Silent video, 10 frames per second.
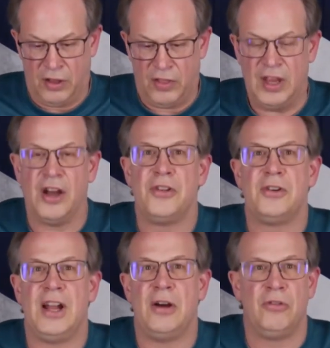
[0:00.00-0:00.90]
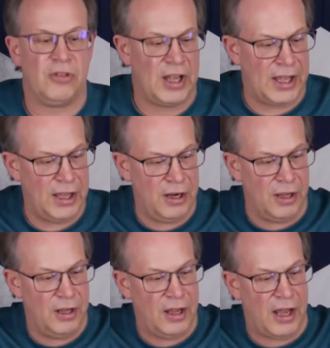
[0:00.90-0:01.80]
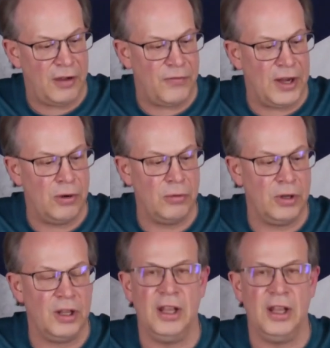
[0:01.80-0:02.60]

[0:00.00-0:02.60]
The other downside, I found